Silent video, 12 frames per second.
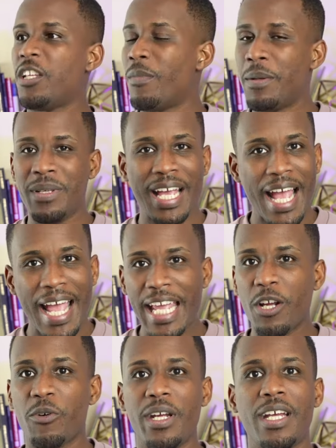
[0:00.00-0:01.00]
You may be
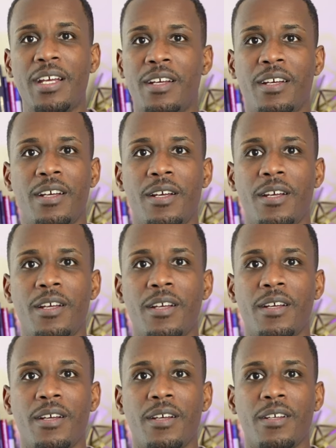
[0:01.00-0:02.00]
angry.
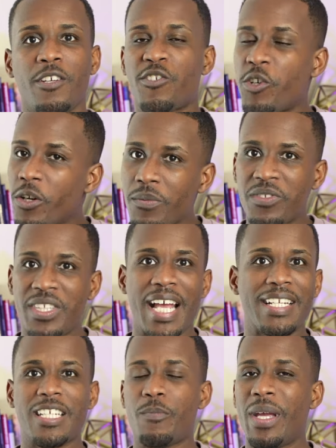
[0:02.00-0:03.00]
Your
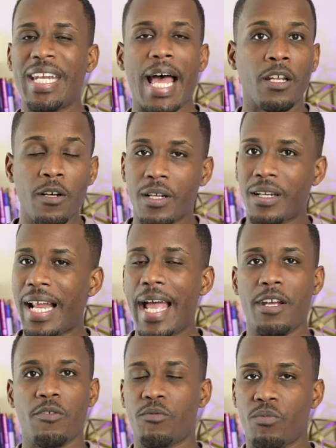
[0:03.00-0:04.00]
circumstances may not look
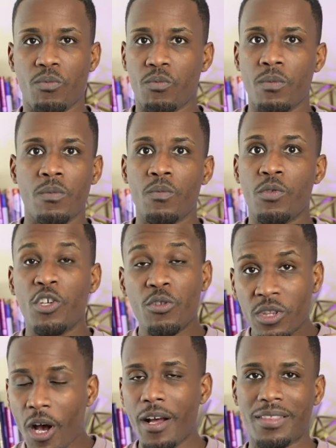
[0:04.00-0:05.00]
like you
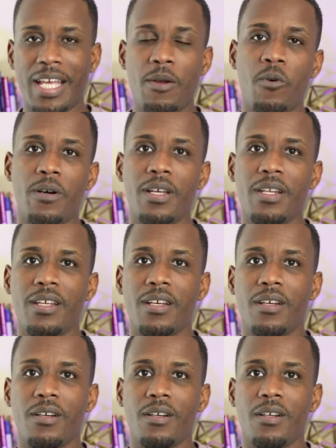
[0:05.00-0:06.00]
thought they would
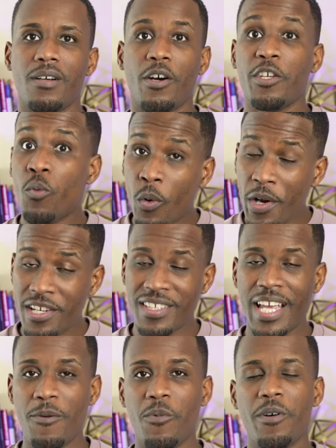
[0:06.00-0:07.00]
or you wish
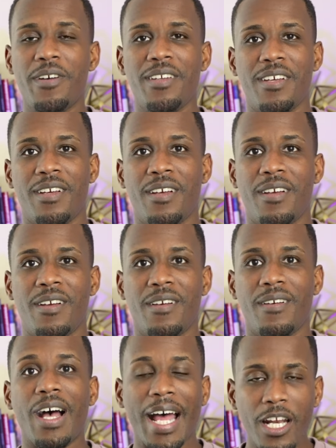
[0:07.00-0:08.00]
they would.
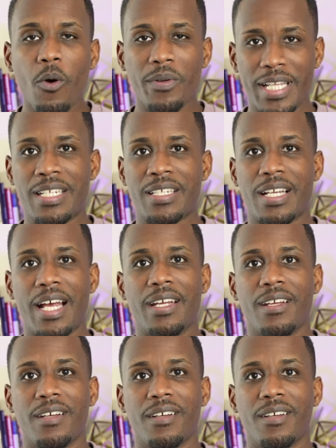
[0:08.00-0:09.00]
I know what that's like.
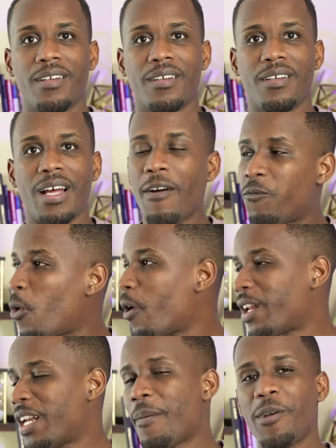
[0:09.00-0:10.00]
I've
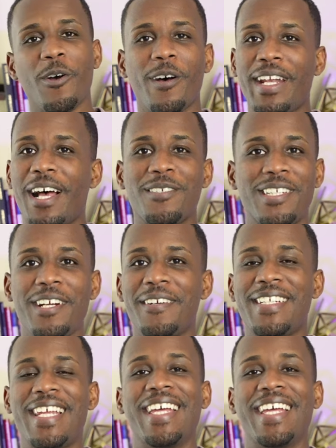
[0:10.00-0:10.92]
woken up and gone downstairs,